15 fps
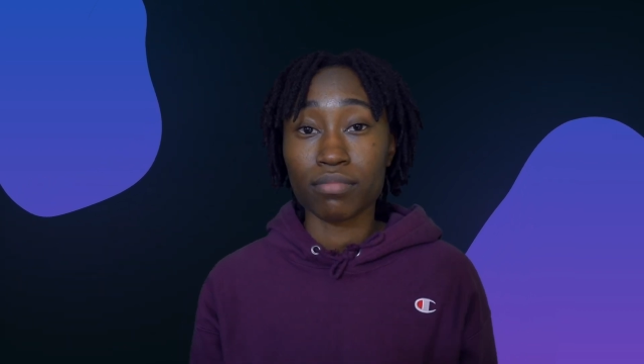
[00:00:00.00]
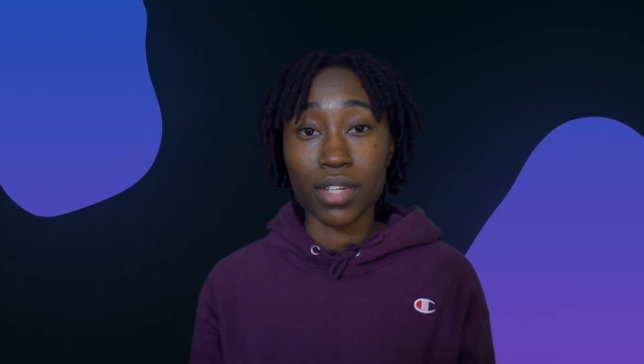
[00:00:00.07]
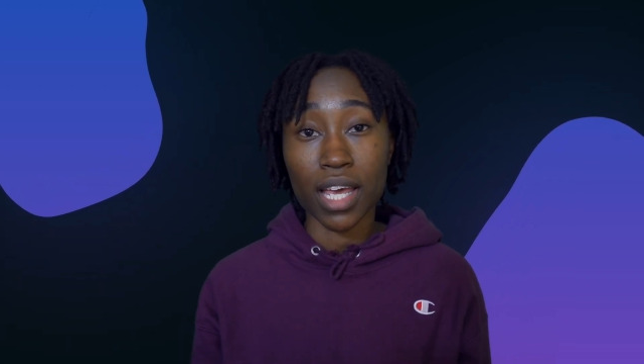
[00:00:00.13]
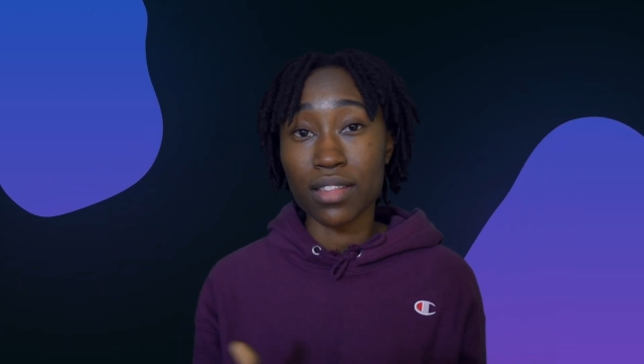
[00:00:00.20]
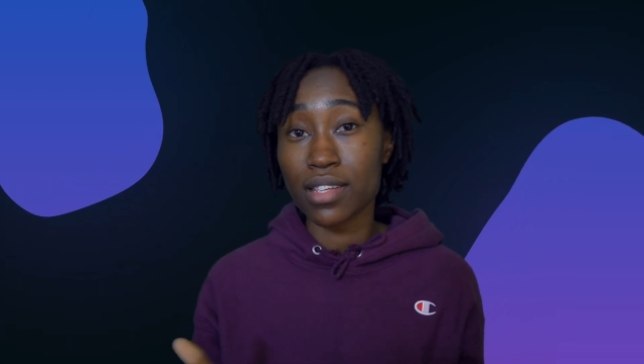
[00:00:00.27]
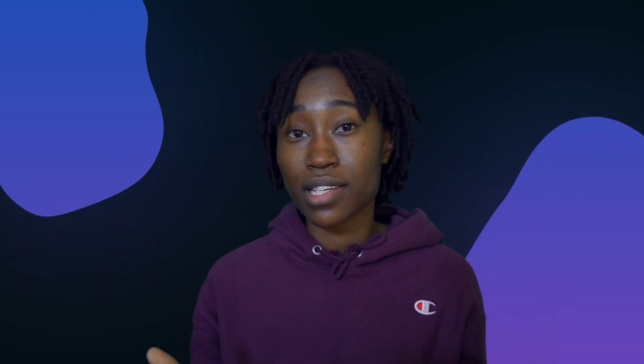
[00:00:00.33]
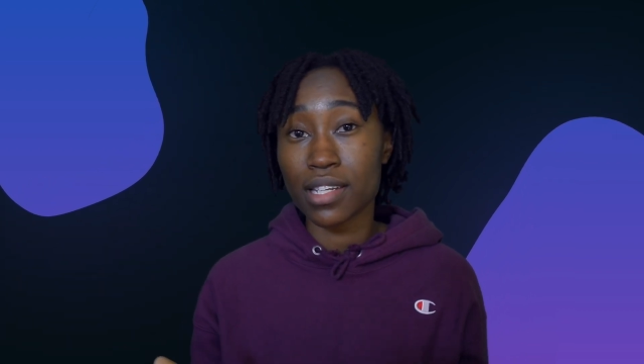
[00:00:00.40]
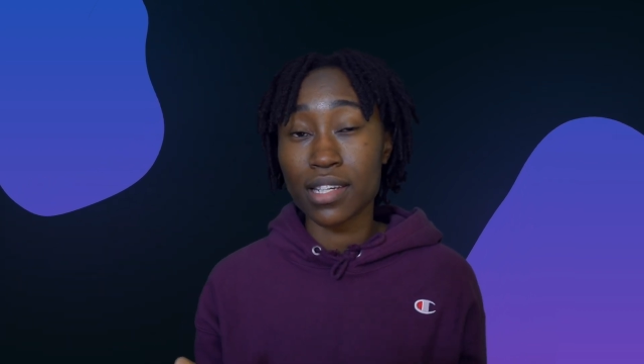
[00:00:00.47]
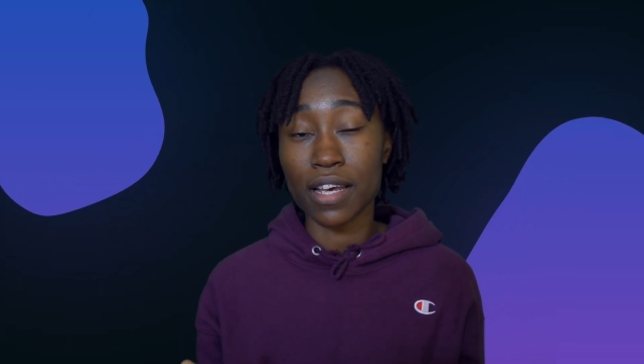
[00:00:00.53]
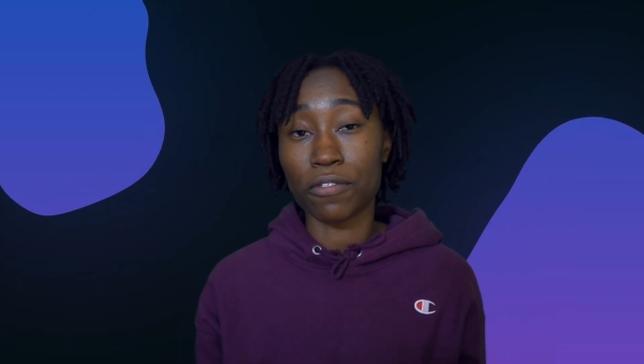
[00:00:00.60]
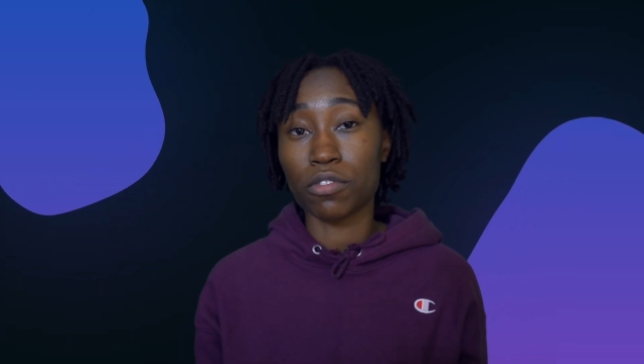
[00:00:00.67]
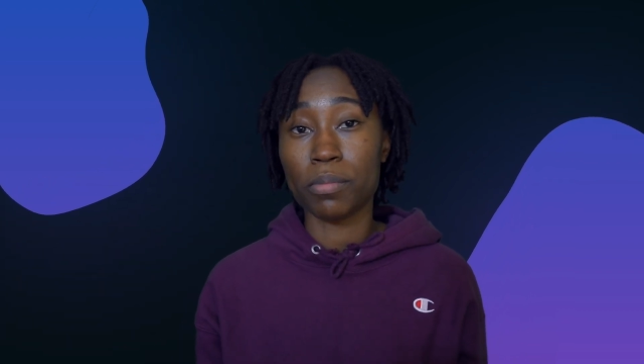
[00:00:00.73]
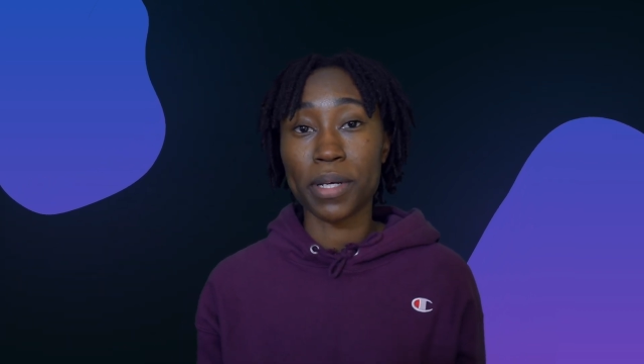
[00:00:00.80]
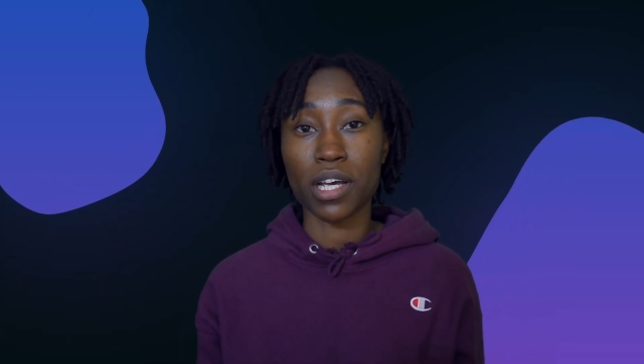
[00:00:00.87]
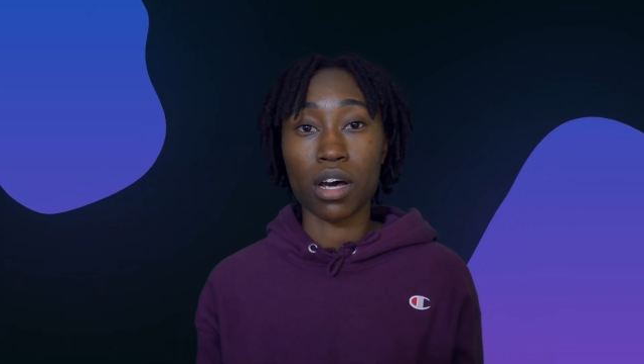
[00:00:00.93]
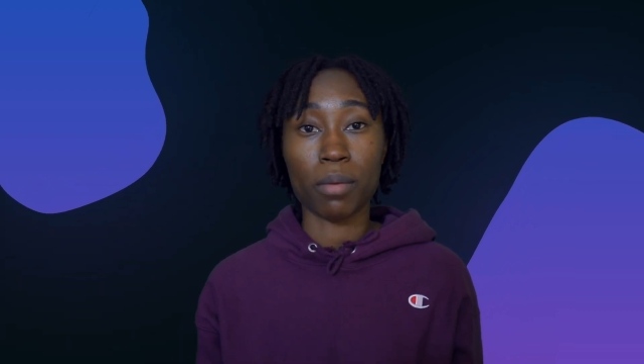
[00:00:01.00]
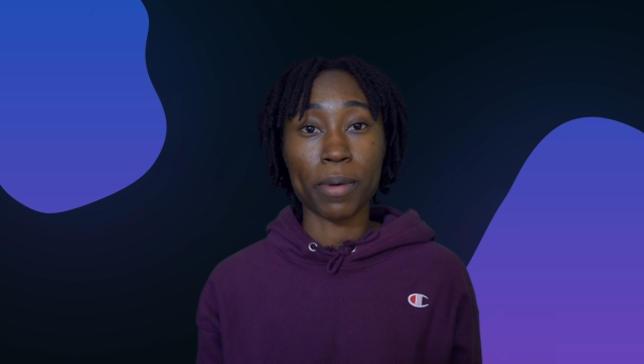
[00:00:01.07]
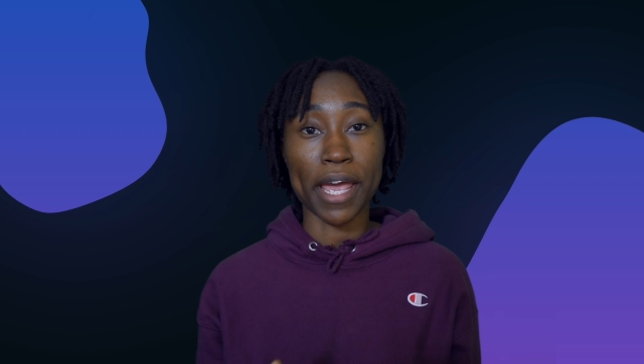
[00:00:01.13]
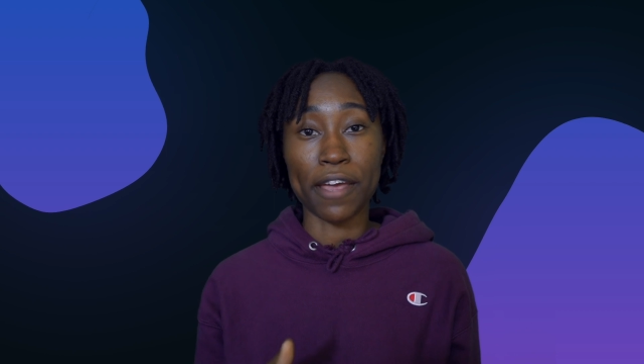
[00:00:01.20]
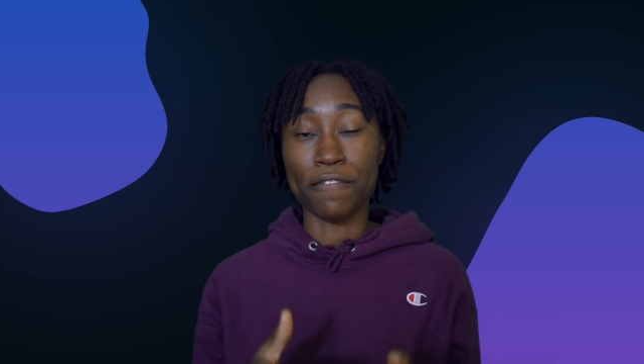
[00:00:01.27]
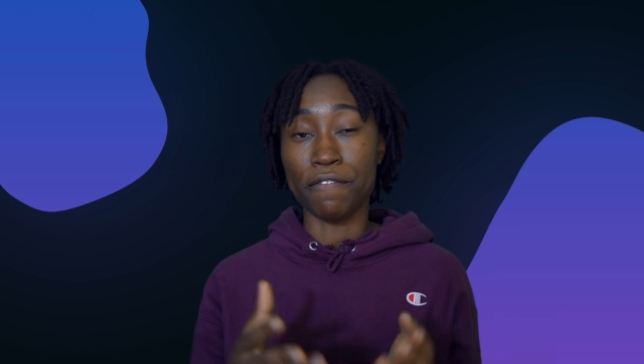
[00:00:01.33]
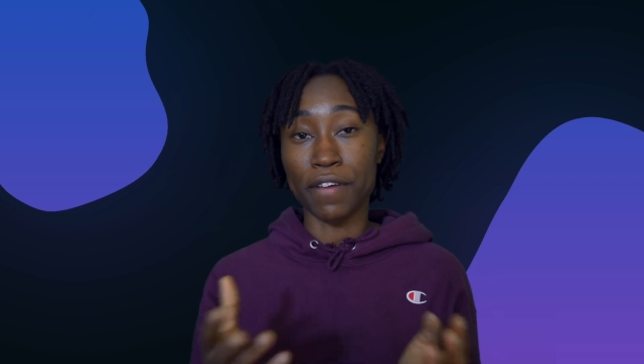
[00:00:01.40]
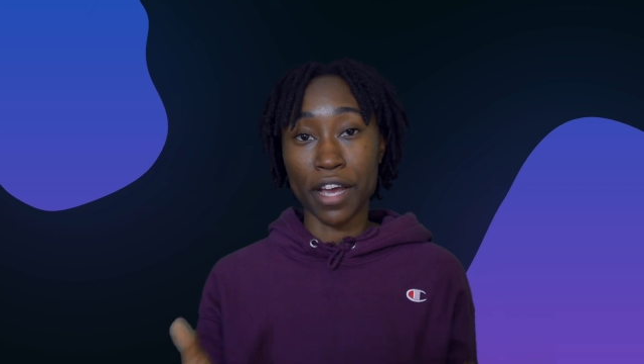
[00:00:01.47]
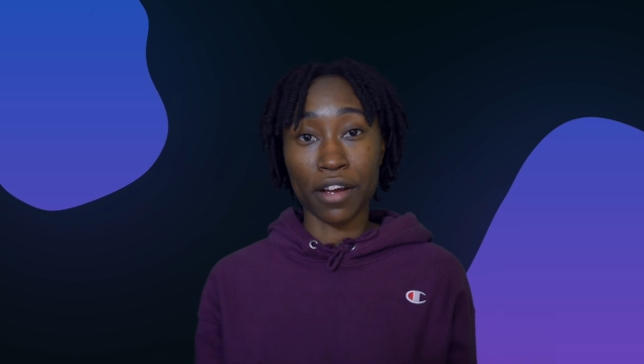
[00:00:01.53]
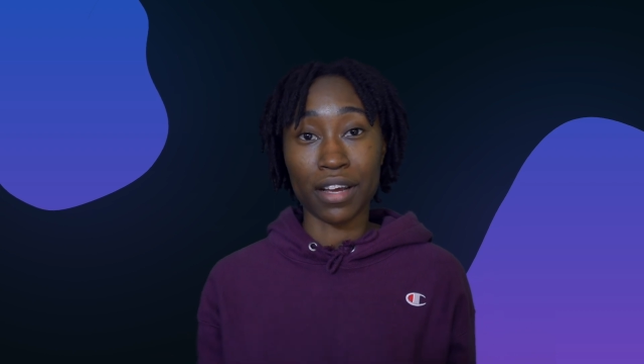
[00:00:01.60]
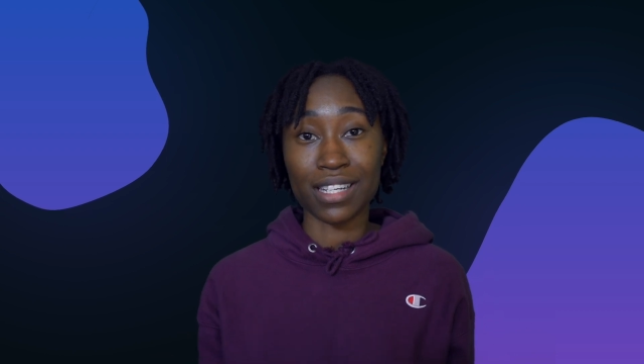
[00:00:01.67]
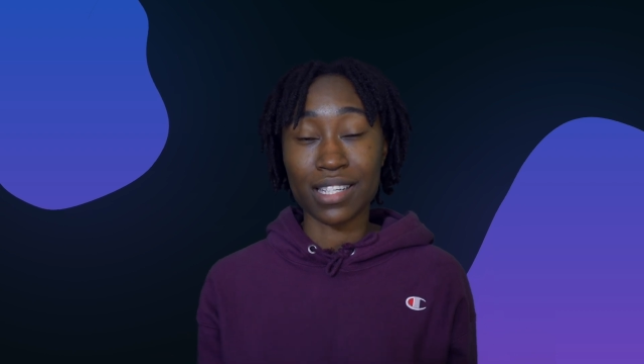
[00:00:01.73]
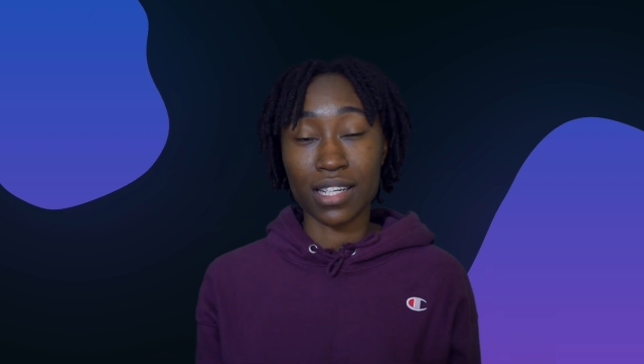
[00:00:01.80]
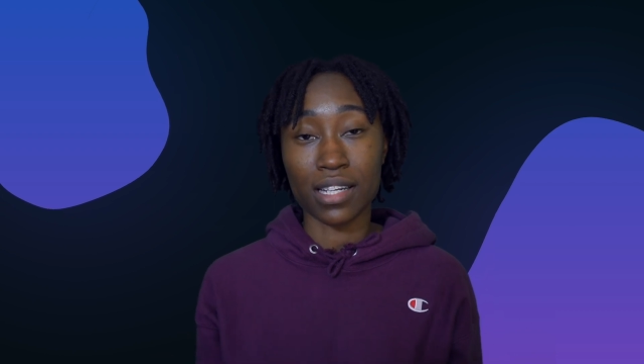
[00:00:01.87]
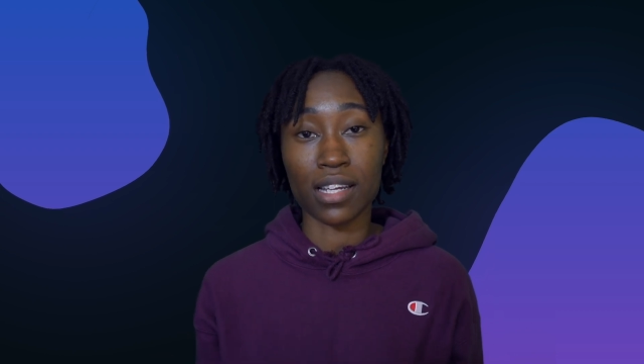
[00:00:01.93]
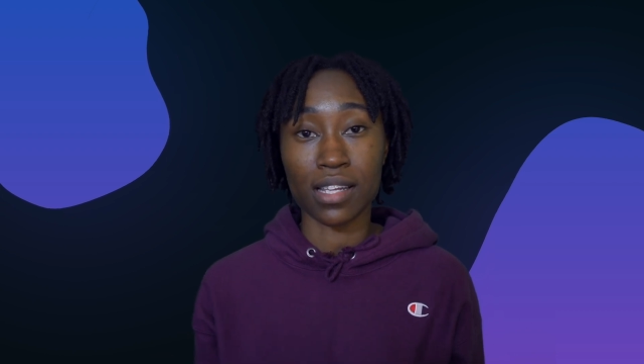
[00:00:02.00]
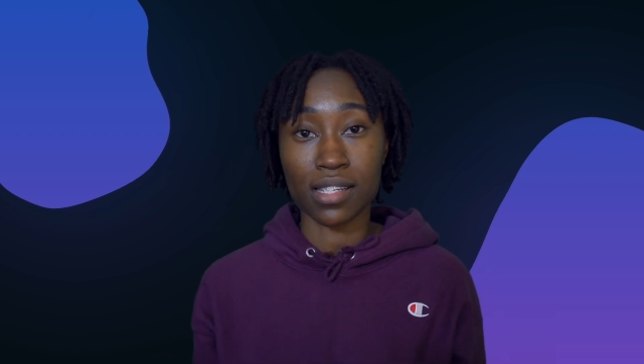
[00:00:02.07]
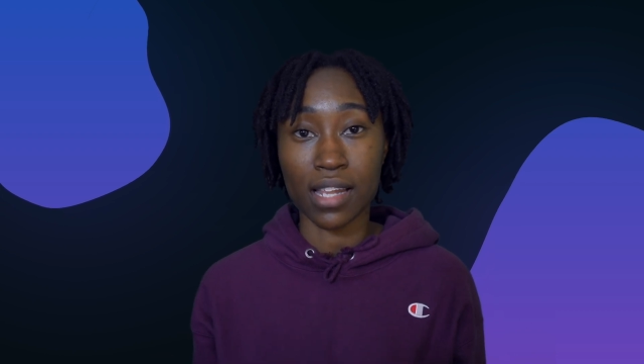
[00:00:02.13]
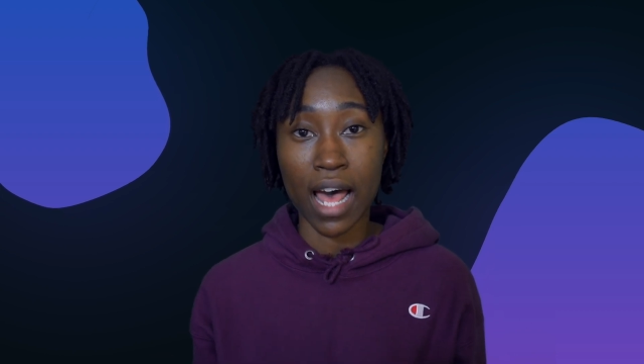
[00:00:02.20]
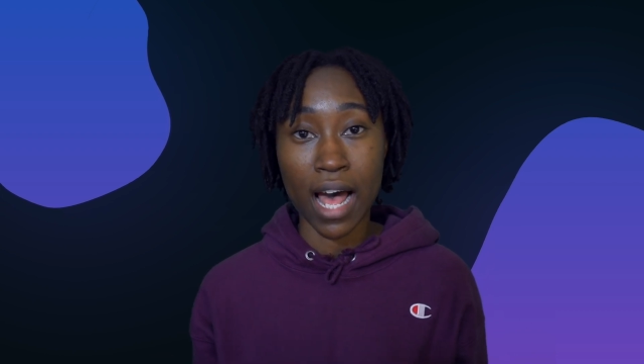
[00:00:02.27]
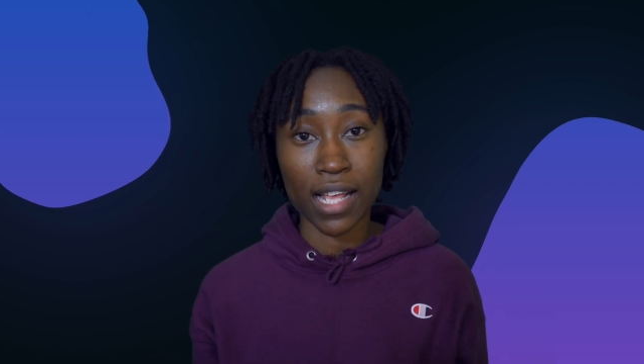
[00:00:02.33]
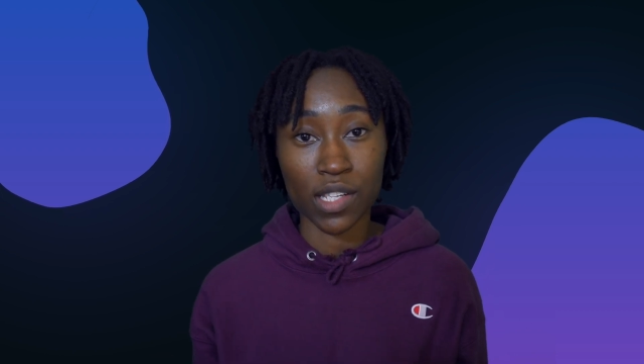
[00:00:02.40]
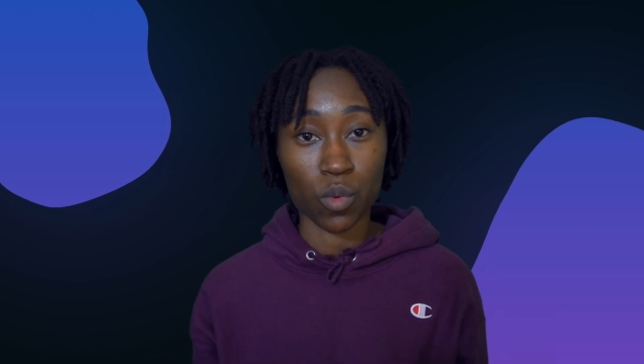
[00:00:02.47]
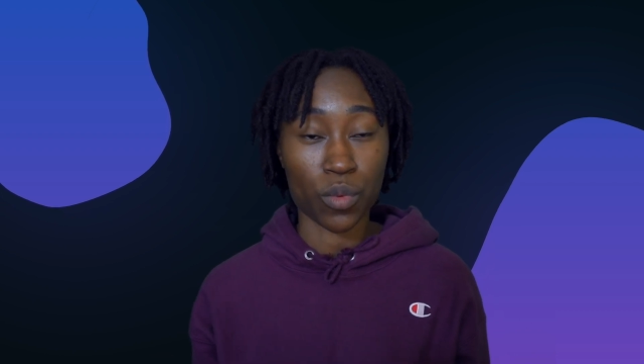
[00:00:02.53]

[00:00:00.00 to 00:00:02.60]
And this can definitely become a very tedious task